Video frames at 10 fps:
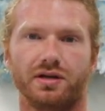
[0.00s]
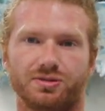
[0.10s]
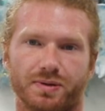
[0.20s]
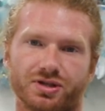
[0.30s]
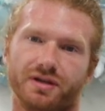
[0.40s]

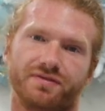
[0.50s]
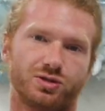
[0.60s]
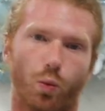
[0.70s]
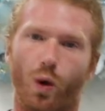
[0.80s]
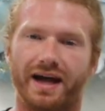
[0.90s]
especially if
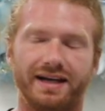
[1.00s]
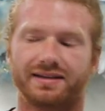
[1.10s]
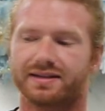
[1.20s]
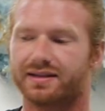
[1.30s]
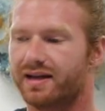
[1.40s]
it's
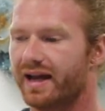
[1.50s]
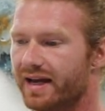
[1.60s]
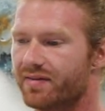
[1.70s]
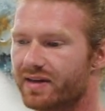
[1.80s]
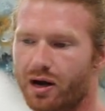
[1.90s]
white,
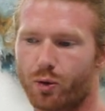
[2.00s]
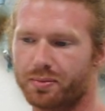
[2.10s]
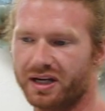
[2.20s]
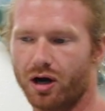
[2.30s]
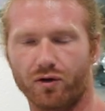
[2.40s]
and then I would
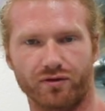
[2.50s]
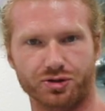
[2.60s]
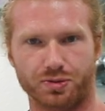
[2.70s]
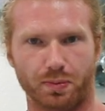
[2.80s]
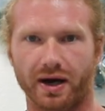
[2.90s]
be
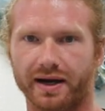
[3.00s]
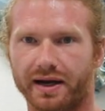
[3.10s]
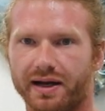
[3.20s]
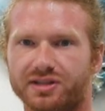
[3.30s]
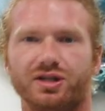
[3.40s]
overspraying
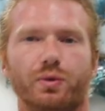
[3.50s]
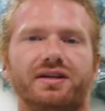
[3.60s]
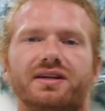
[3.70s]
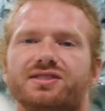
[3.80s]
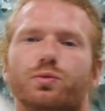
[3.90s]
it so
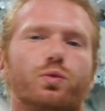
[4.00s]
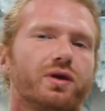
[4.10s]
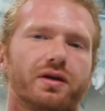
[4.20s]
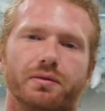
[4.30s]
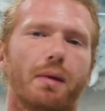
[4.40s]
it doesn't
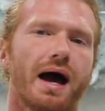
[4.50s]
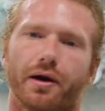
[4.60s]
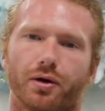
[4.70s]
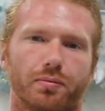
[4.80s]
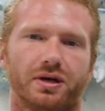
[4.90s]
really
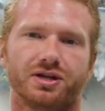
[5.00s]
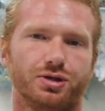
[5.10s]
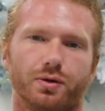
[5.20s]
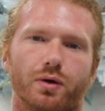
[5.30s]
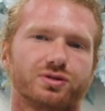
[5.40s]
matter because
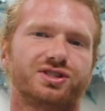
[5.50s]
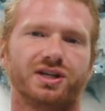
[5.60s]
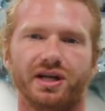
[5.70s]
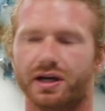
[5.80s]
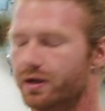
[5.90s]
you don't
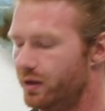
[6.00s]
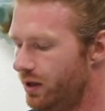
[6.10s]
see it,